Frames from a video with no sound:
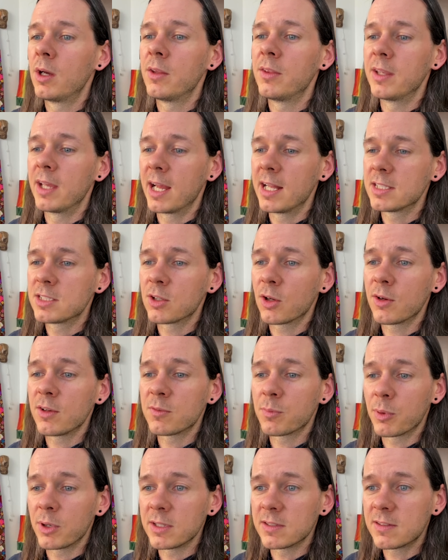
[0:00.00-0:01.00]
the answer is
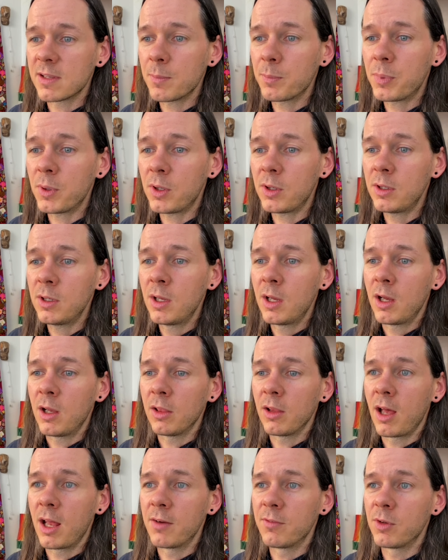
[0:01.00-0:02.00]
pretty simple. A
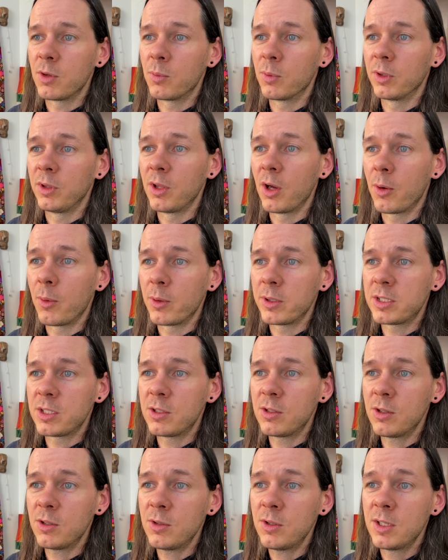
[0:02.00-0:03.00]
lot of you will know what to
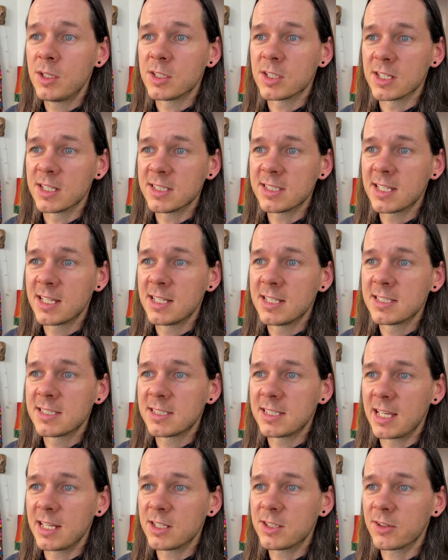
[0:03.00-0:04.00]
do. Just
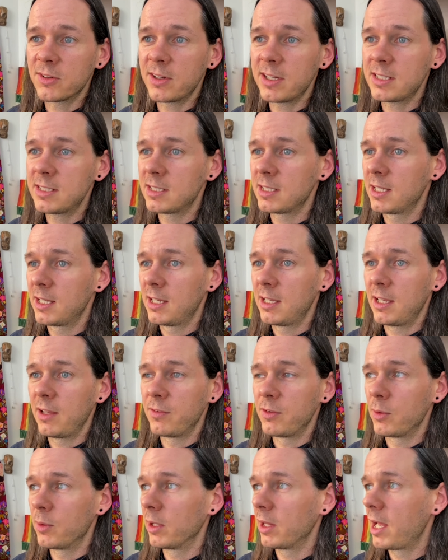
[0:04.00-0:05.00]
center it.
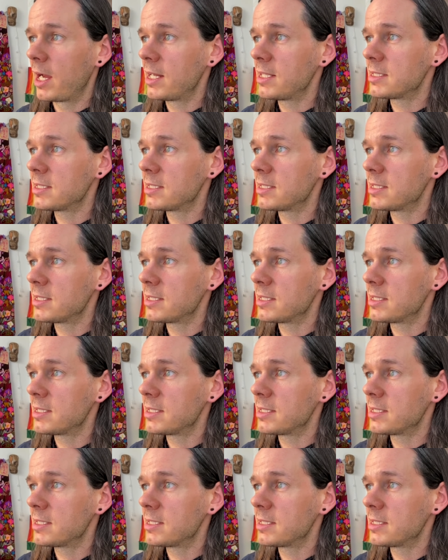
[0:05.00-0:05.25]
If you align